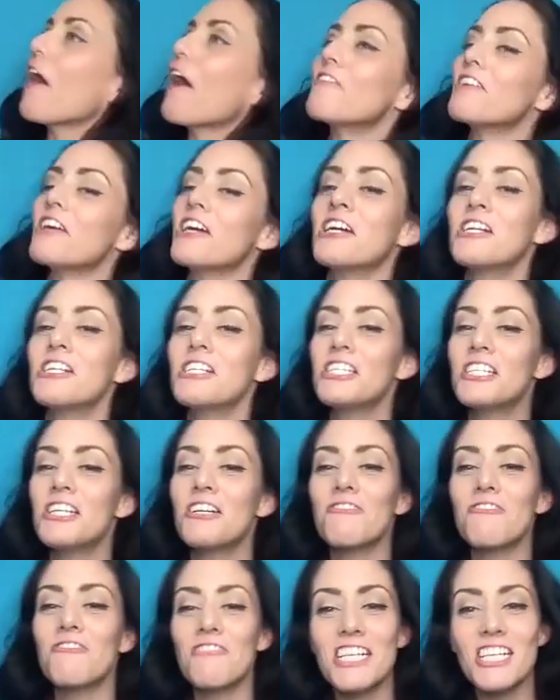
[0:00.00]
having
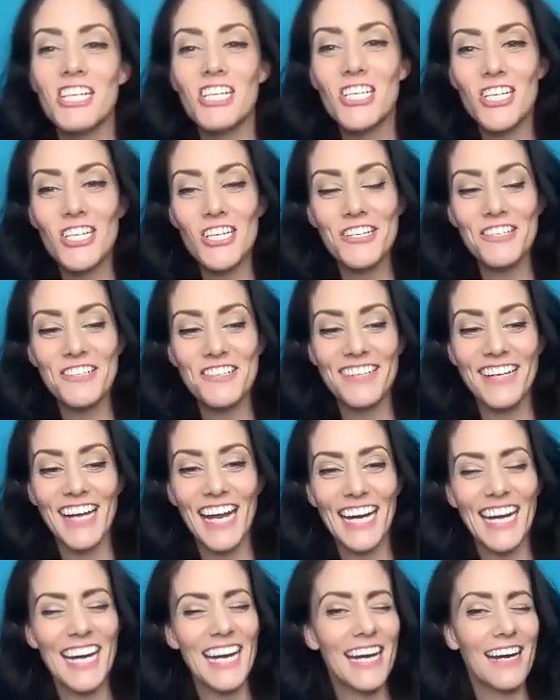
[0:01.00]
to reshoot
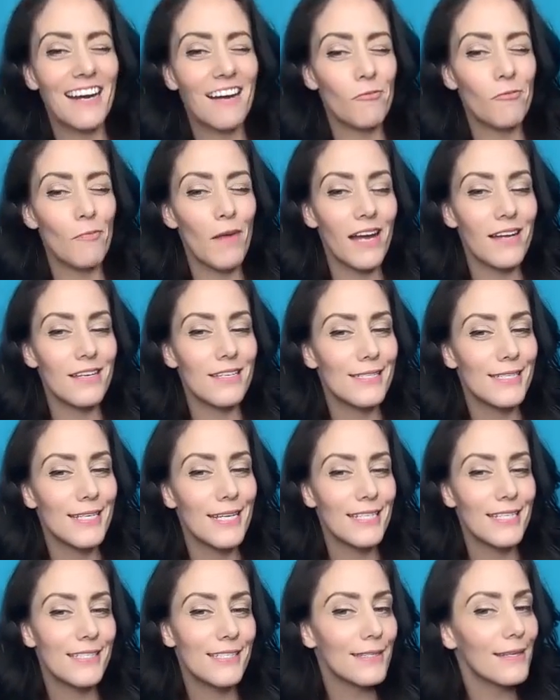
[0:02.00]
any of my
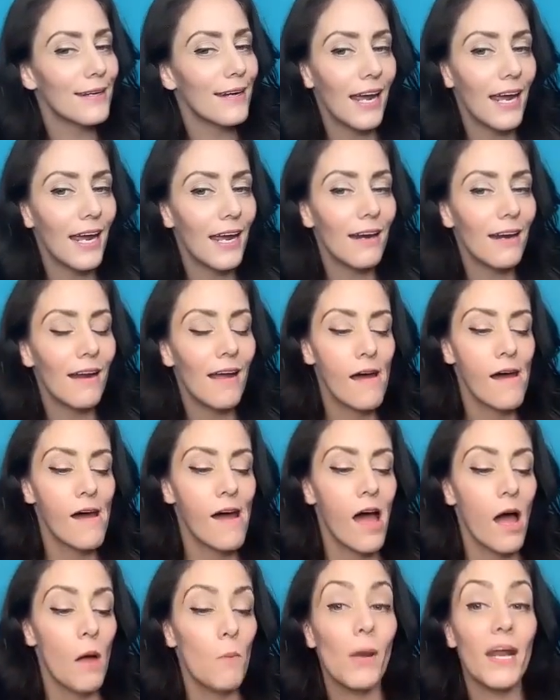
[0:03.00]
scenes in eight.
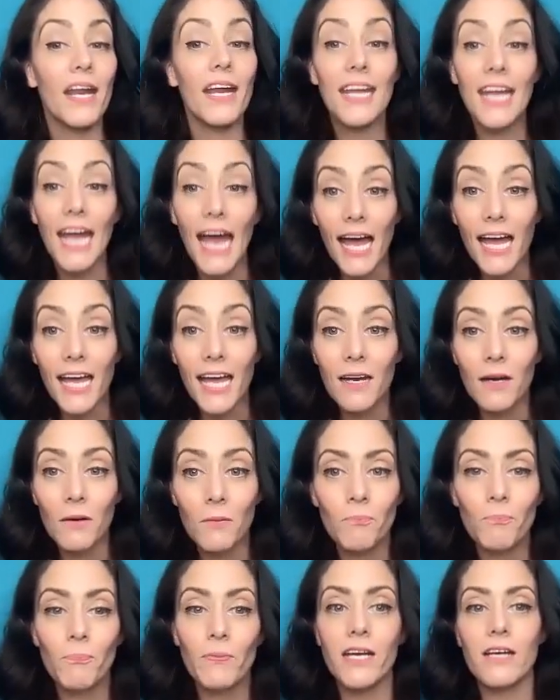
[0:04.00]
But
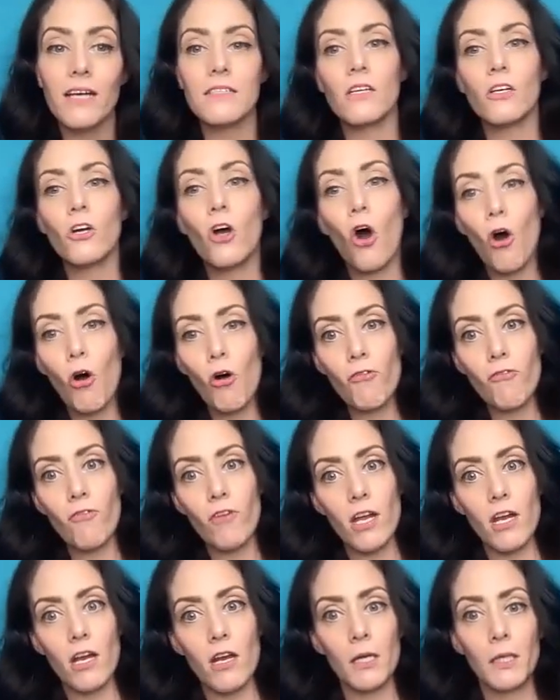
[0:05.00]
again, because of
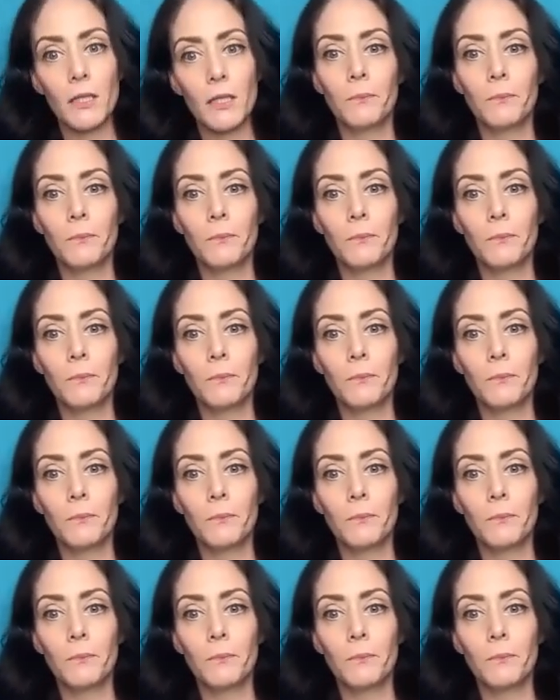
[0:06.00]
COVID,